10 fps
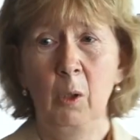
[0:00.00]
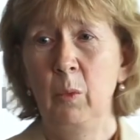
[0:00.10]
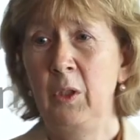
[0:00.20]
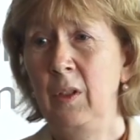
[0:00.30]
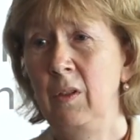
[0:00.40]

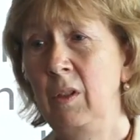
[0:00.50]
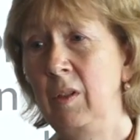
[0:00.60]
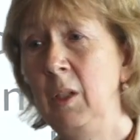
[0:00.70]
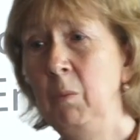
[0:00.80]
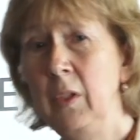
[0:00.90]
but at the
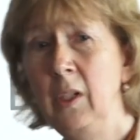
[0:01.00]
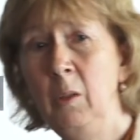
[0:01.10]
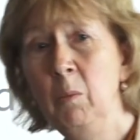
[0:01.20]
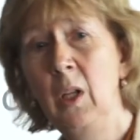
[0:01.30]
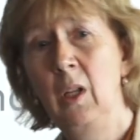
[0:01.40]
same
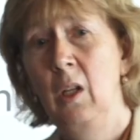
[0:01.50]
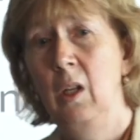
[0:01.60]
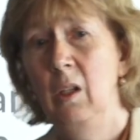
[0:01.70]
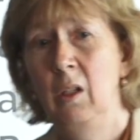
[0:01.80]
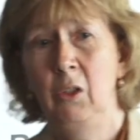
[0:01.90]
time,
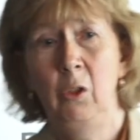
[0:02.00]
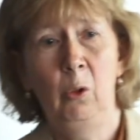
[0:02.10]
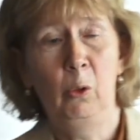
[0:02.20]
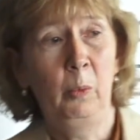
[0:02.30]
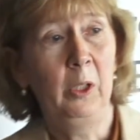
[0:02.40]
uh, the
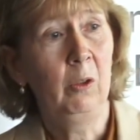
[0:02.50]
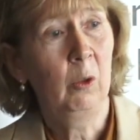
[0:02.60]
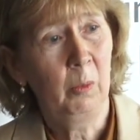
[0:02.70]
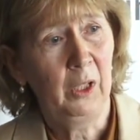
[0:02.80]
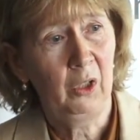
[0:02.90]
European
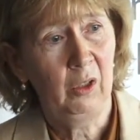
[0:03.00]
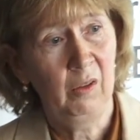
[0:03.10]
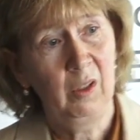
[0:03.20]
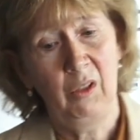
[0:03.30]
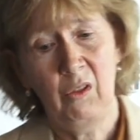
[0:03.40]

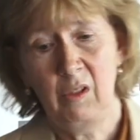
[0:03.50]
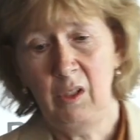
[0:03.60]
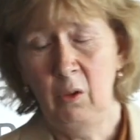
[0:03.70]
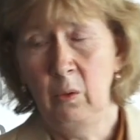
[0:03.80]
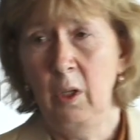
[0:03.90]
Commission
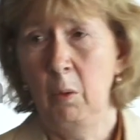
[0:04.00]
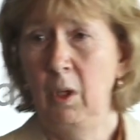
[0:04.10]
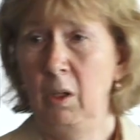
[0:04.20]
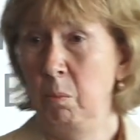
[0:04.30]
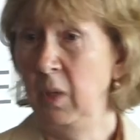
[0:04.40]
still uh,